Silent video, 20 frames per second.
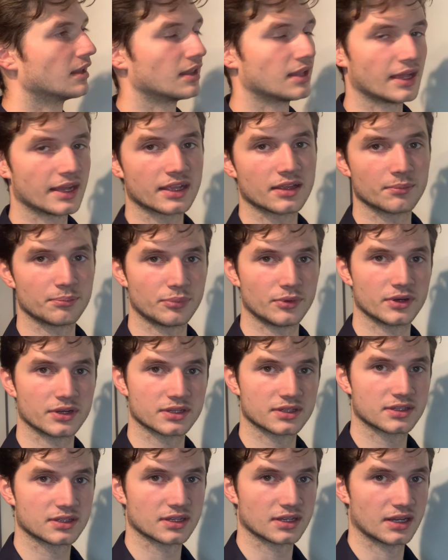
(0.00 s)
like the
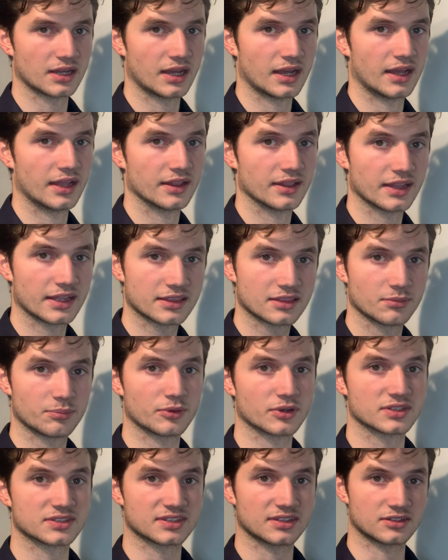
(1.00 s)

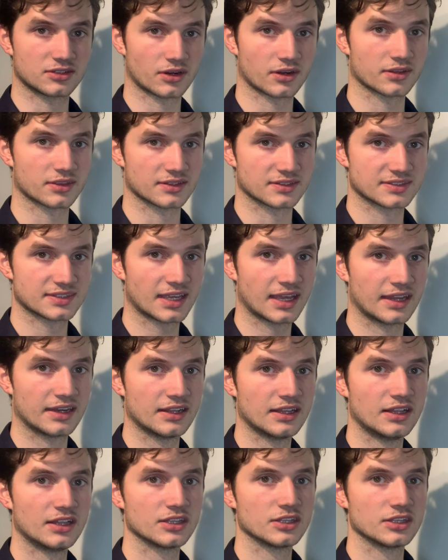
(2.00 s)
book Siddhartha said,